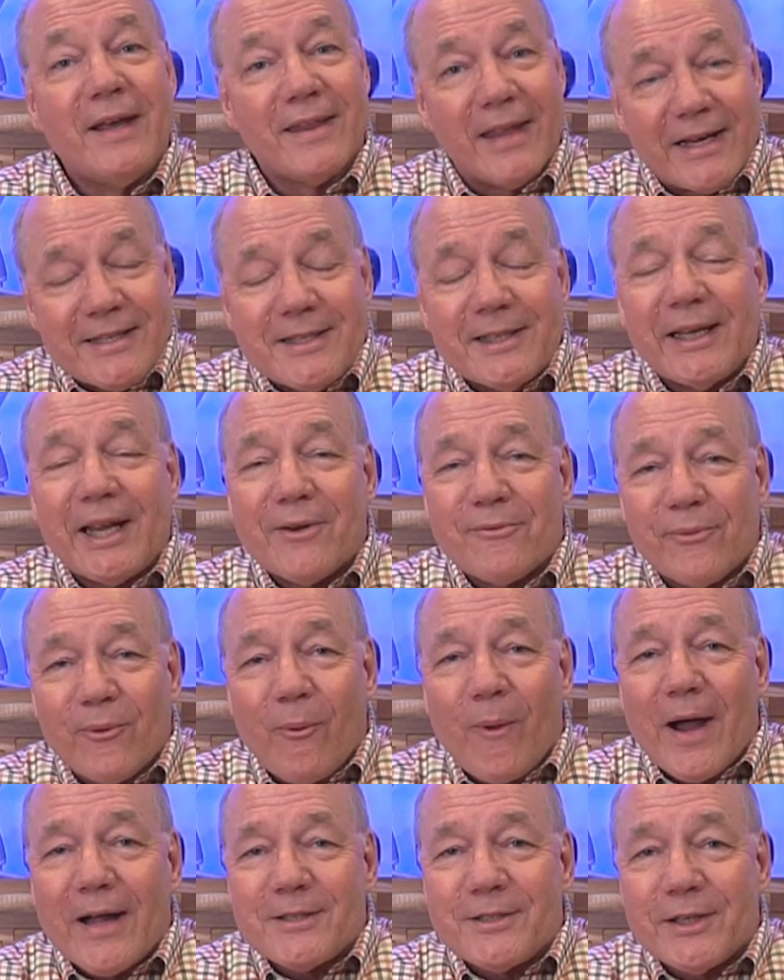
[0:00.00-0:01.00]
Thanks again for
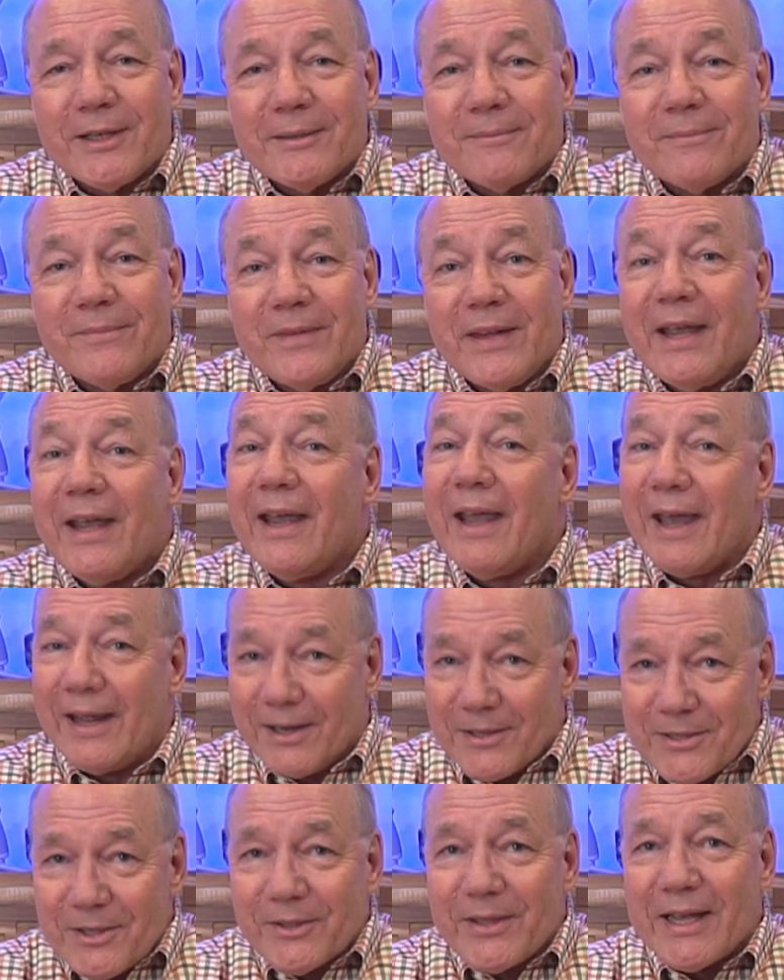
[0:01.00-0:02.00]
watching, and
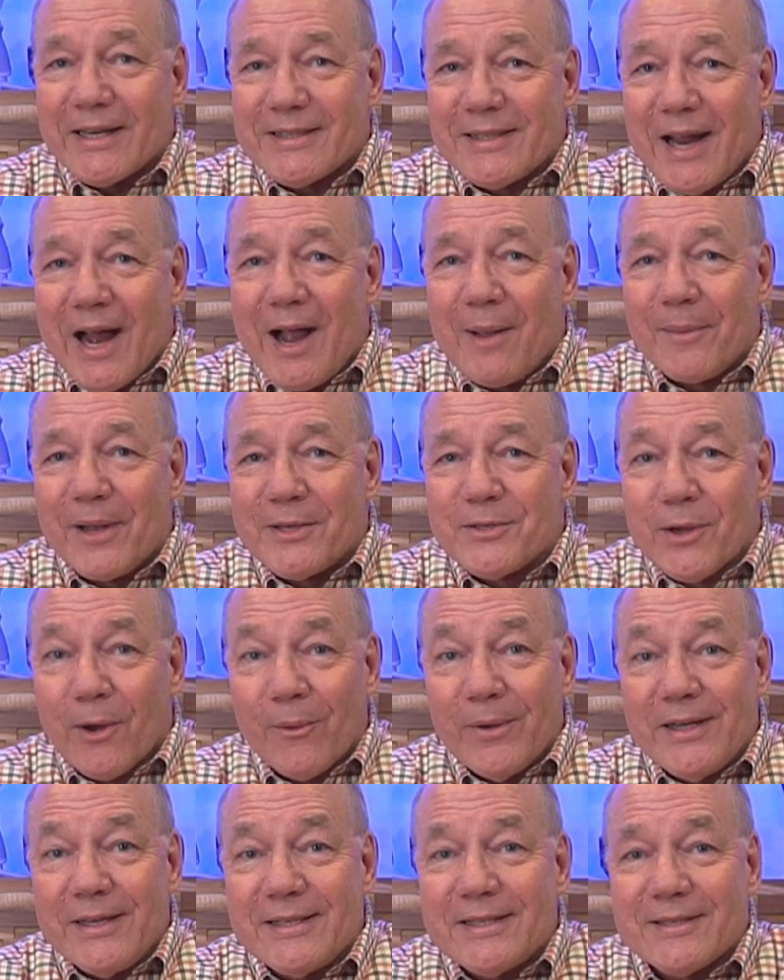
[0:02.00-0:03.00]
until next time, as
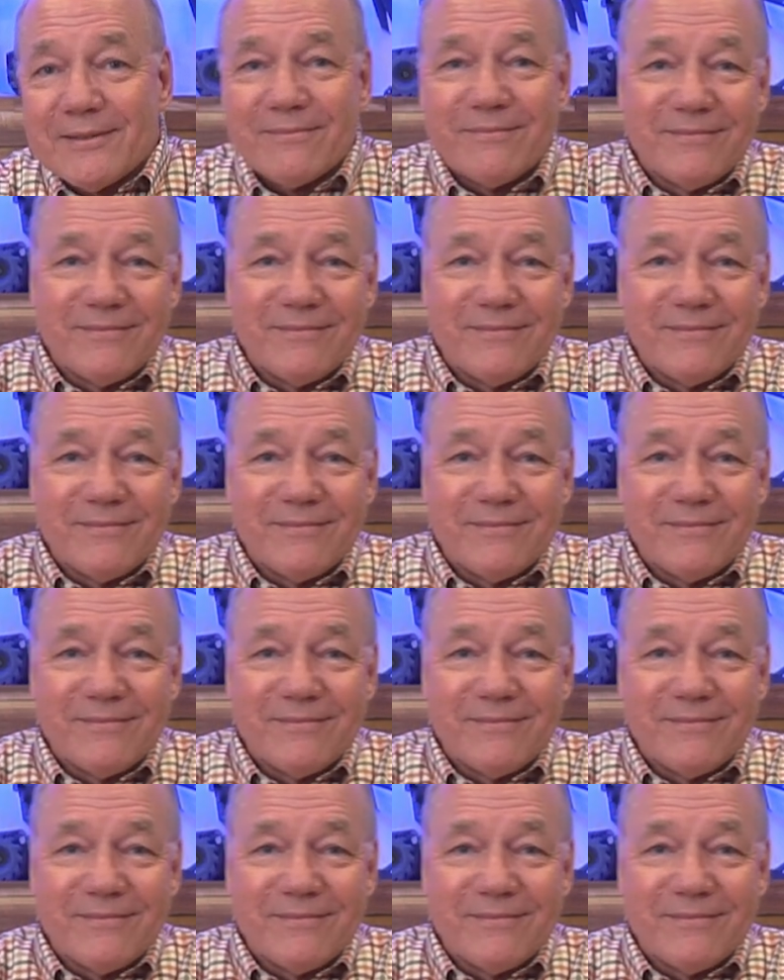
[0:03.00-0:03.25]
always,